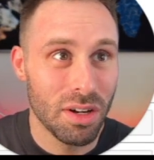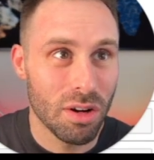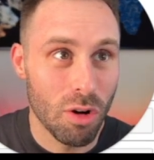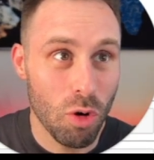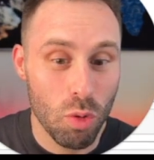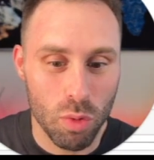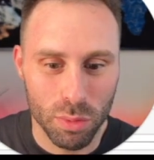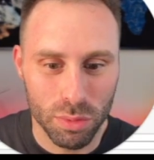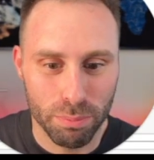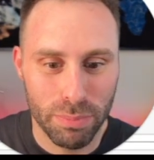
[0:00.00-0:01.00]
Oh,
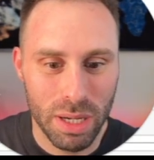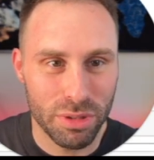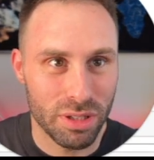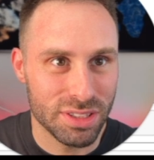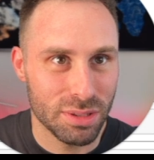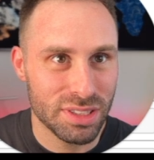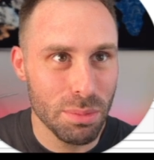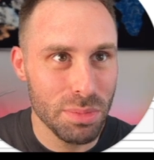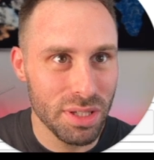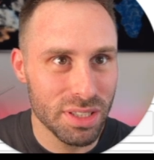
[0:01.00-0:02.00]
bummer, so
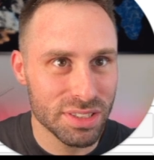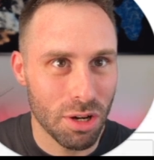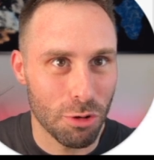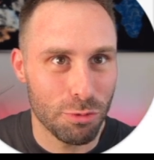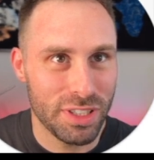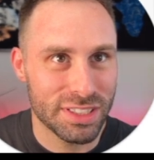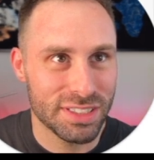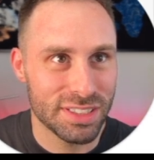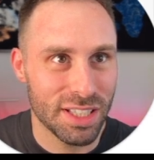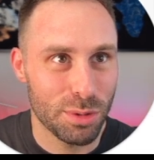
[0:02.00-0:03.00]
something is off. This is
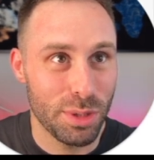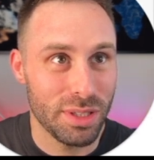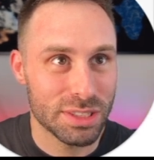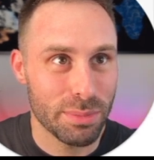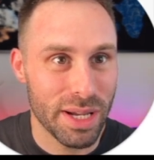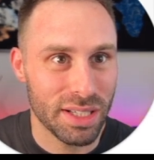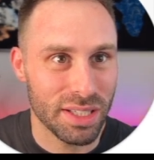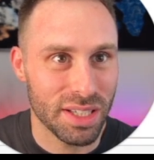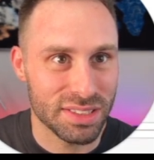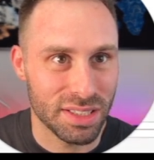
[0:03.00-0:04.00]
not really smiling,
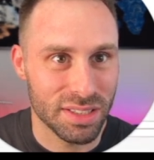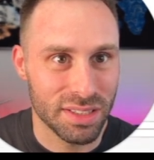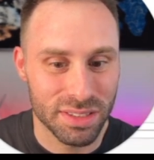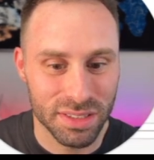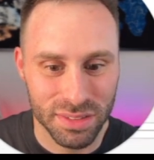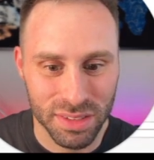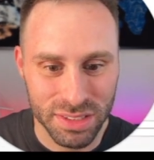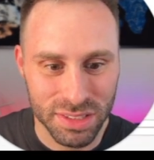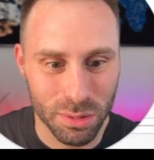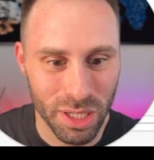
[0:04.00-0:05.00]
is it?
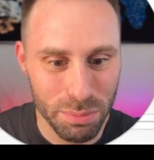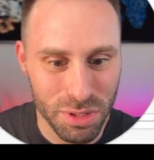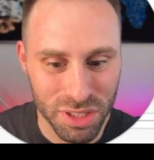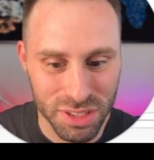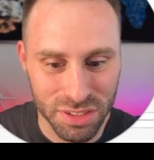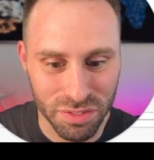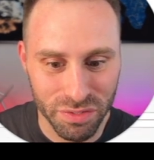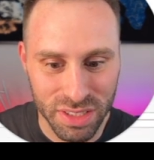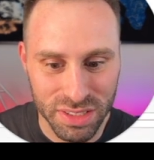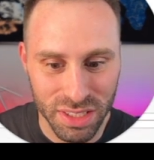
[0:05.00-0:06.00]
So let me just
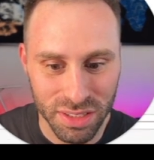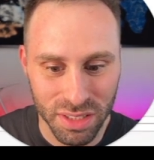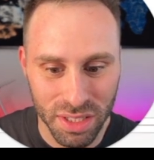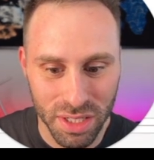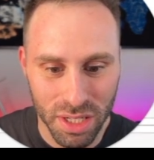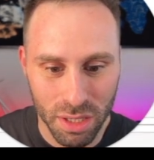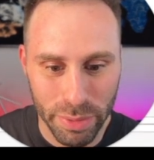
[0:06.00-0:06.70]
fix it by